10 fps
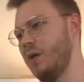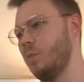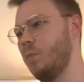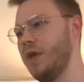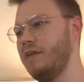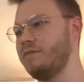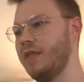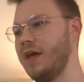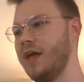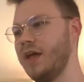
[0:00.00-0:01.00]
we've
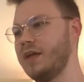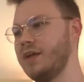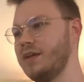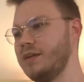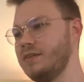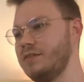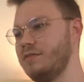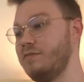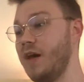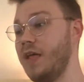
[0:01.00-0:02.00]
like
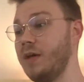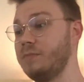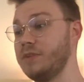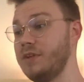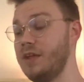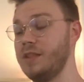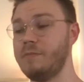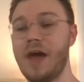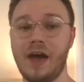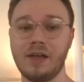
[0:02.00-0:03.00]
developed in the
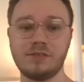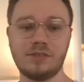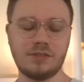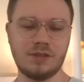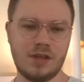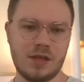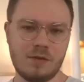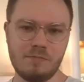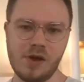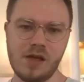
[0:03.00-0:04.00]
past,
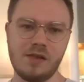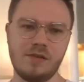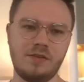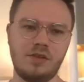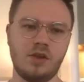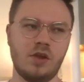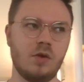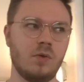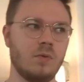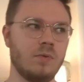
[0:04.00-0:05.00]
but you
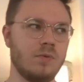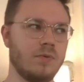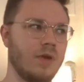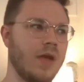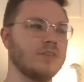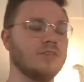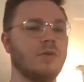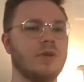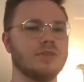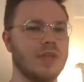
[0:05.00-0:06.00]
know, as
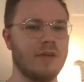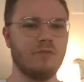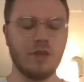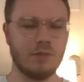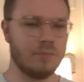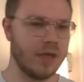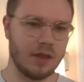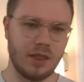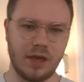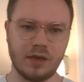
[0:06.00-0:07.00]
always, every good band
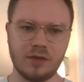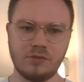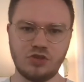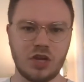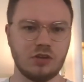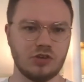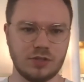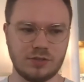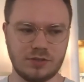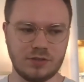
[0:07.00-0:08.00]
like
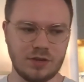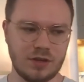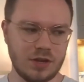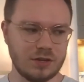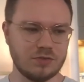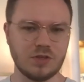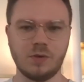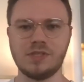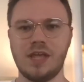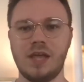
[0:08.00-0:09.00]
changes. So
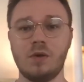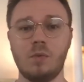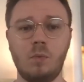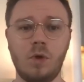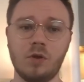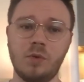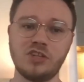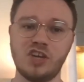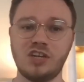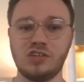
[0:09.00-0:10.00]
right. it's like, yeah. what are we
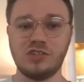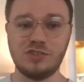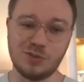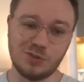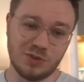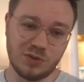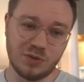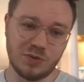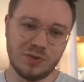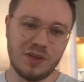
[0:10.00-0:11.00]
changing
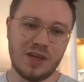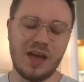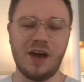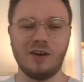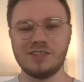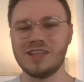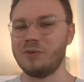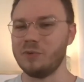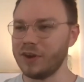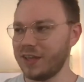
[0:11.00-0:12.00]
to? how is that
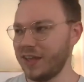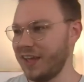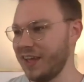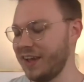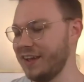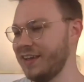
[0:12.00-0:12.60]
working